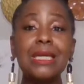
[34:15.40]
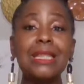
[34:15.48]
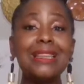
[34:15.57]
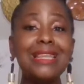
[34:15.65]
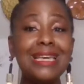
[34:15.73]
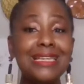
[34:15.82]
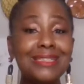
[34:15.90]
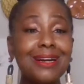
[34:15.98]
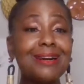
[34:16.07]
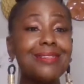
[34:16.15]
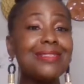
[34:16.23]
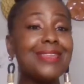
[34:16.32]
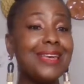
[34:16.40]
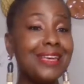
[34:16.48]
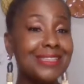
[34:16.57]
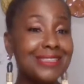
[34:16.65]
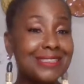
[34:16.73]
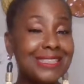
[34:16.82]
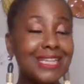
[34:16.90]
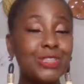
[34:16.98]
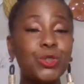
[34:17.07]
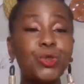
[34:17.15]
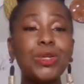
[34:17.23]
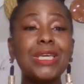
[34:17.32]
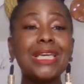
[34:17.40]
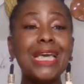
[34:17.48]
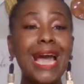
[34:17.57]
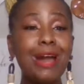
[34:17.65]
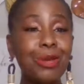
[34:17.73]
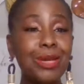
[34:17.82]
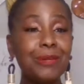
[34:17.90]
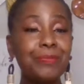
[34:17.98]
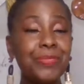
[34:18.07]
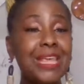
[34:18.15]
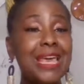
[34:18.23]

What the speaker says: These are things that you carry